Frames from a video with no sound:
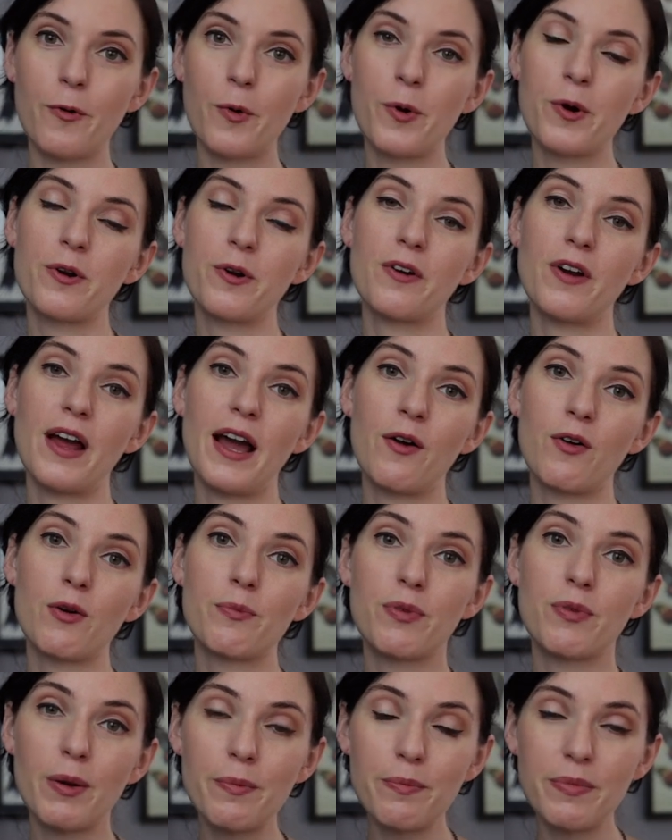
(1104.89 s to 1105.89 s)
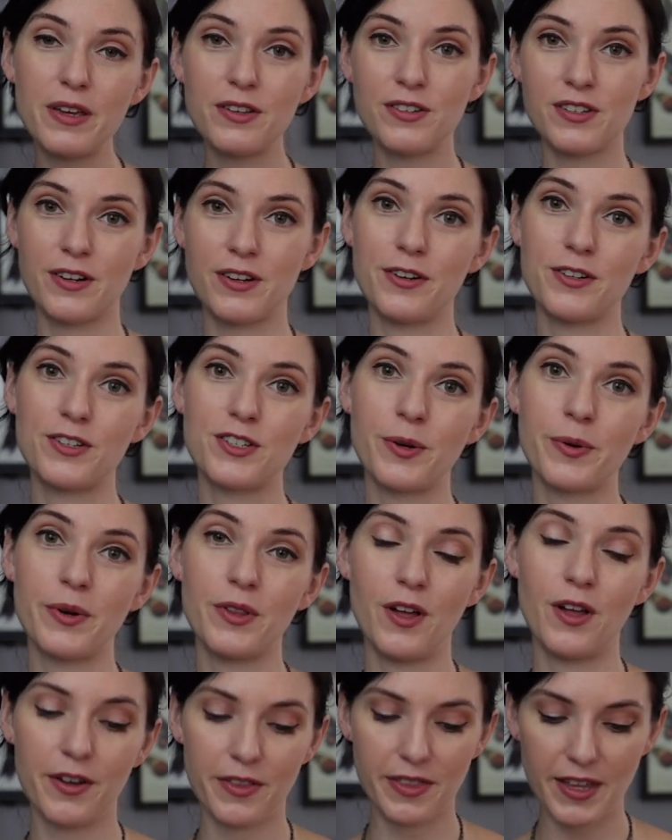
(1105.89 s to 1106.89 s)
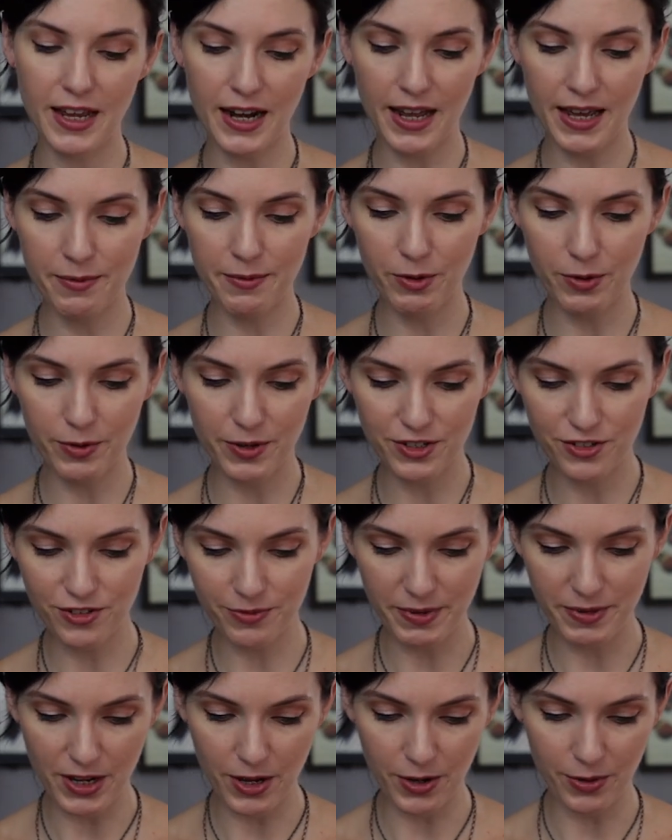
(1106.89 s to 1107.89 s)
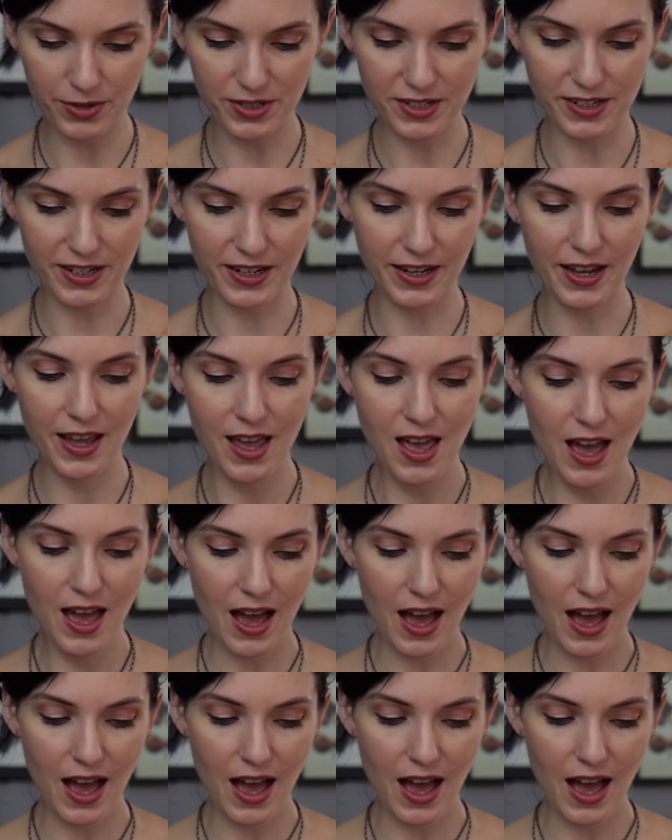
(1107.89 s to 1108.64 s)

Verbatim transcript: for our Brumby skirt sew along that I'm going to be hosting.